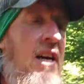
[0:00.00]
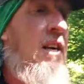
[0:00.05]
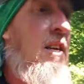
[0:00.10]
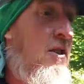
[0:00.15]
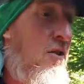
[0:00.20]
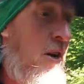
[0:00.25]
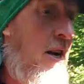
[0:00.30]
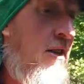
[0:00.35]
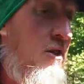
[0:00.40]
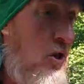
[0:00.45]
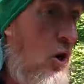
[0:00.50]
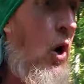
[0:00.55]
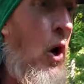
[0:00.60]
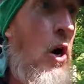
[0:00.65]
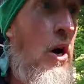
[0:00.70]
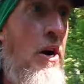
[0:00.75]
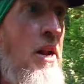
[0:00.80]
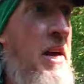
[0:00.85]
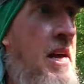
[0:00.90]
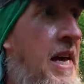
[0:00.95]
trains
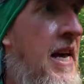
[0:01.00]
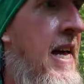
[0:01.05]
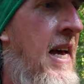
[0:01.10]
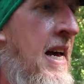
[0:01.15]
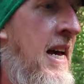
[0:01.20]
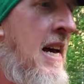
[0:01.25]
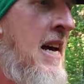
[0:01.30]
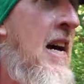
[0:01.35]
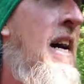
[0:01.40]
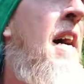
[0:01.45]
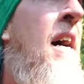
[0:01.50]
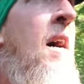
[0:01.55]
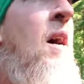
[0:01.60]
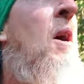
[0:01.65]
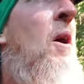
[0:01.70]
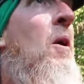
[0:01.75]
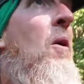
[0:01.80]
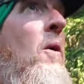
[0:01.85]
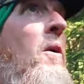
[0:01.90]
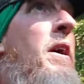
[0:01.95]
hard,
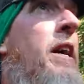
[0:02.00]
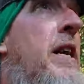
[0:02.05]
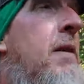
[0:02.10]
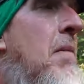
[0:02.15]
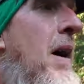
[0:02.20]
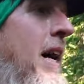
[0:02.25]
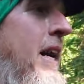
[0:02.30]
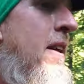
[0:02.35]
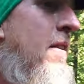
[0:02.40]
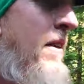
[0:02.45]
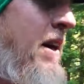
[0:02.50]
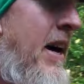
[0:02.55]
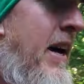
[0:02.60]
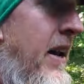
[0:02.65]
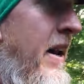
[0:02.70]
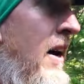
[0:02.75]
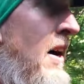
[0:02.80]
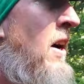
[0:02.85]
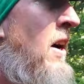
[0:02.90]
or anybody that